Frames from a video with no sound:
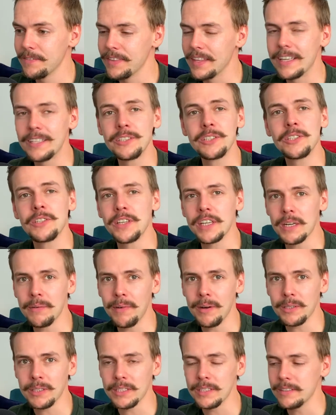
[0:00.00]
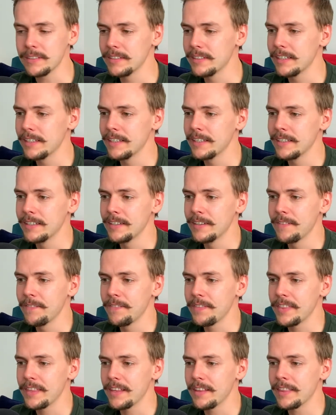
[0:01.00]
Just think about it.
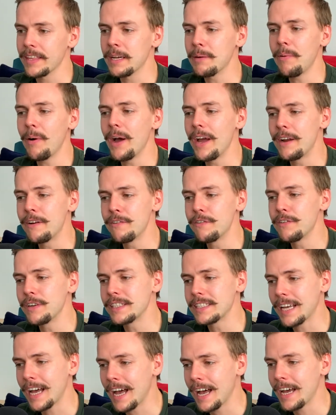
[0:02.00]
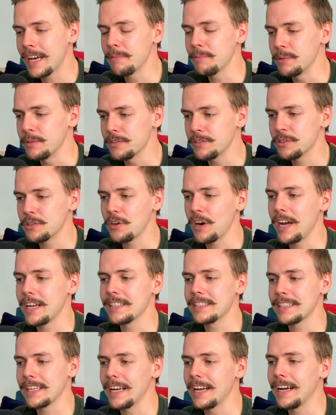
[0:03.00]
Think about every time you've tried to
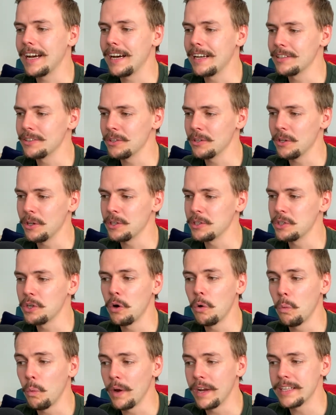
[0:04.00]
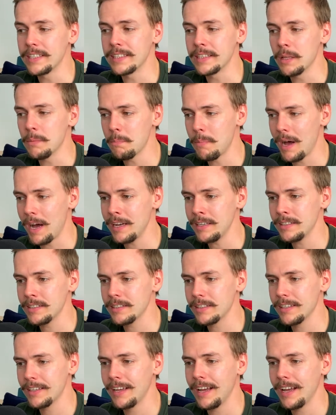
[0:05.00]
get a handle on your weight in the past